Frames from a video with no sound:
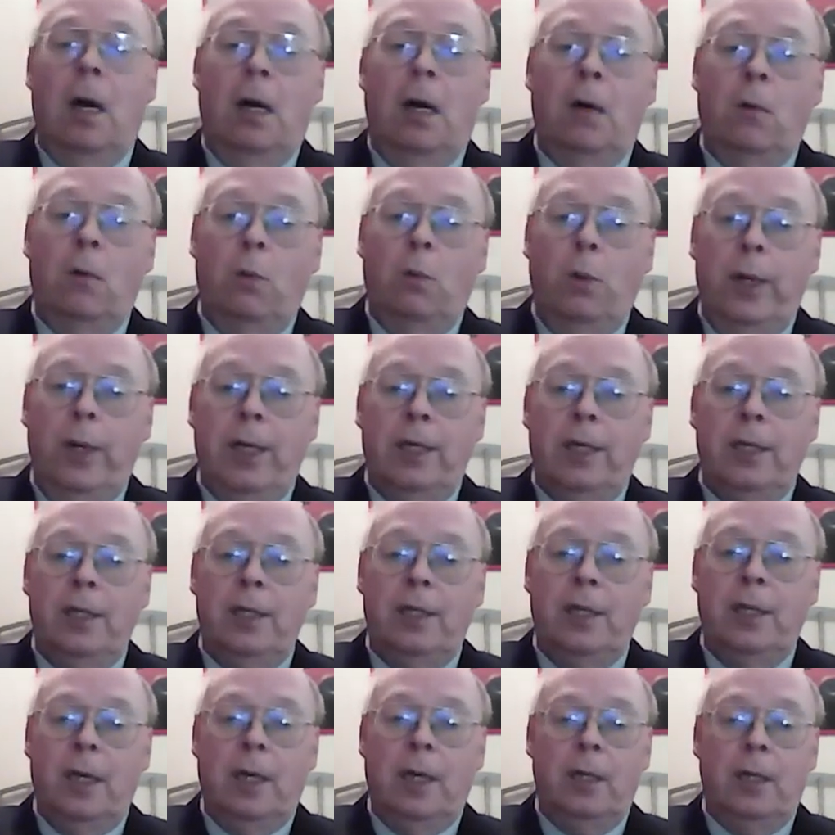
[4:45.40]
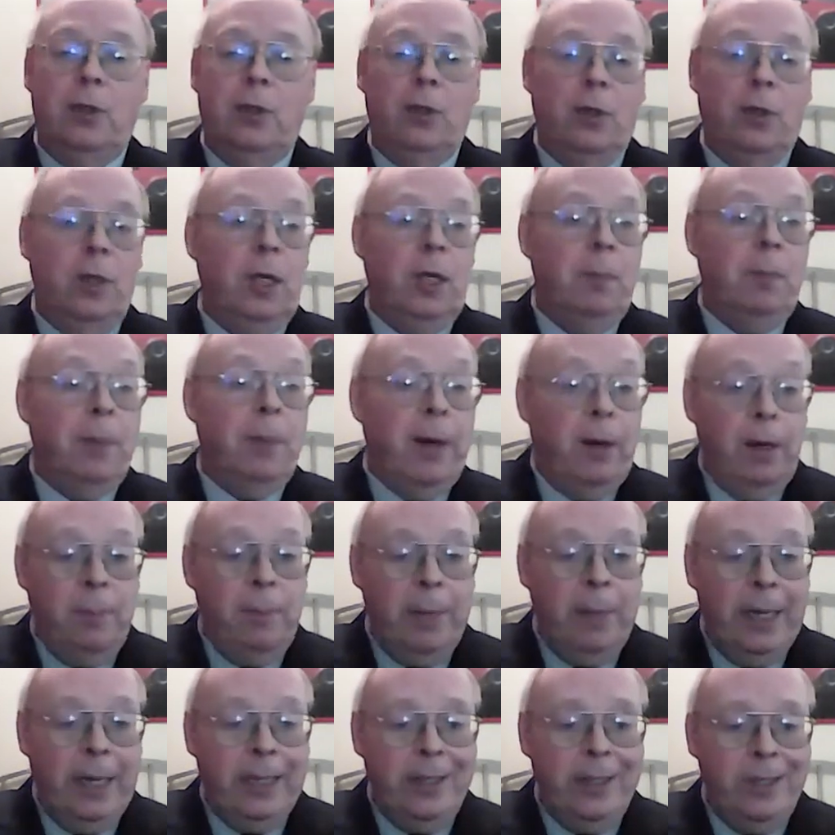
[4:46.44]
with Attorney Perry
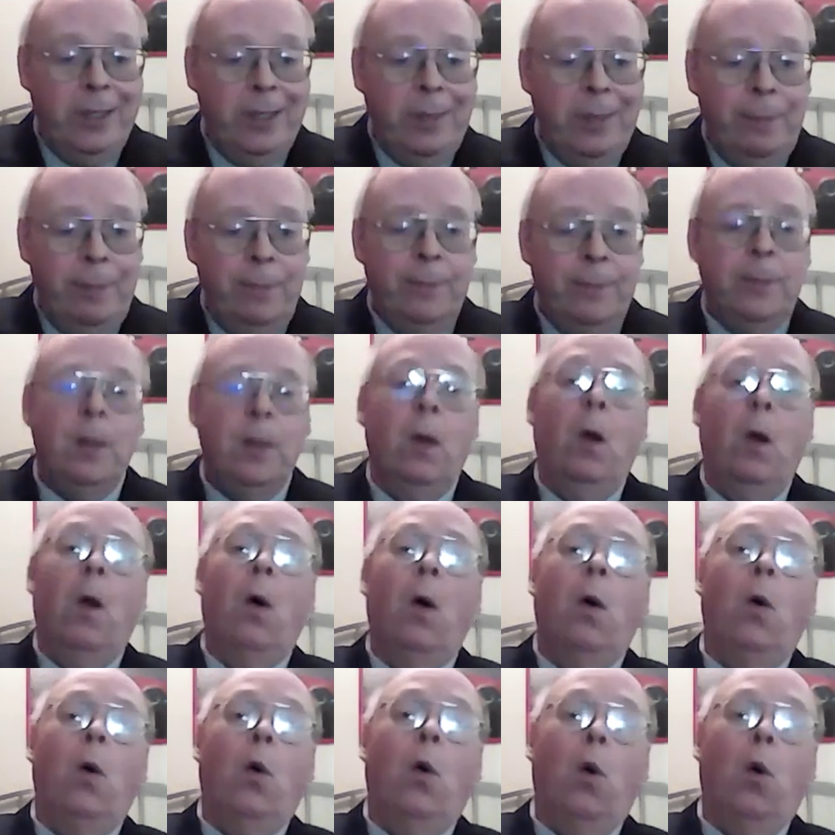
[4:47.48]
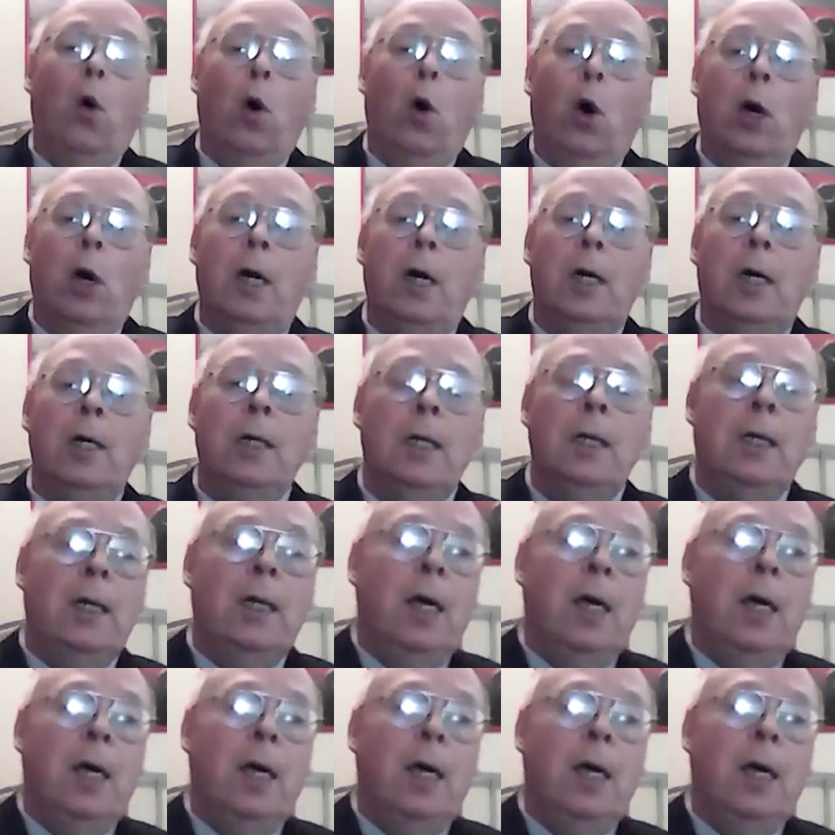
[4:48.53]
Mason, or